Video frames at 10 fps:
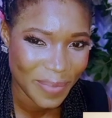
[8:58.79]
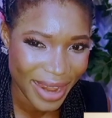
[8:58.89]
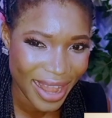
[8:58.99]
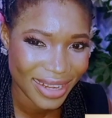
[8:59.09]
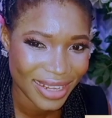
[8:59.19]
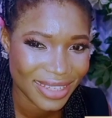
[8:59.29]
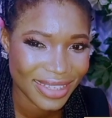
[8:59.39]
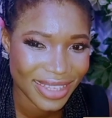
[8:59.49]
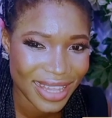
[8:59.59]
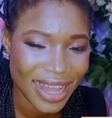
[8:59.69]
Blood
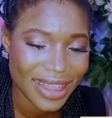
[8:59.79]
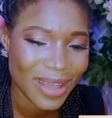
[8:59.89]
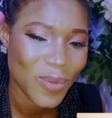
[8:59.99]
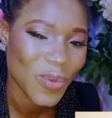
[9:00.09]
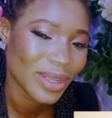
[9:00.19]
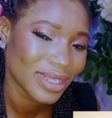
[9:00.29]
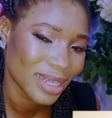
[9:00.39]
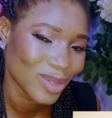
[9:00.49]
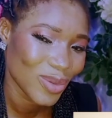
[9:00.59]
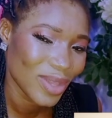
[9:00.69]
is thicker than
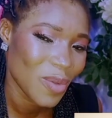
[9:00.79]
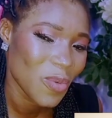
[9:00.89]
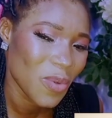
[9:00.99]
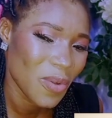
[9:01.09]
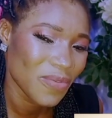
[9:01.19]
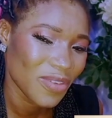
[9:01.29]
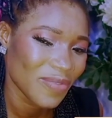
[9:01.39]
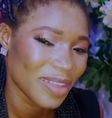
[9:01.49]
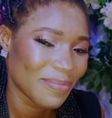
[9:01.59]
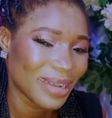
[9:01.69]
water. So the warmth
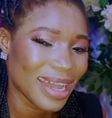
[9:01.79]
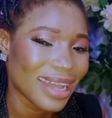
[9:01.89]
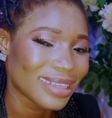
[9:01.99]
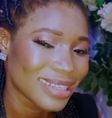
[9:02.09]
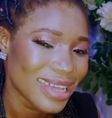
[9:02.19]
of the blood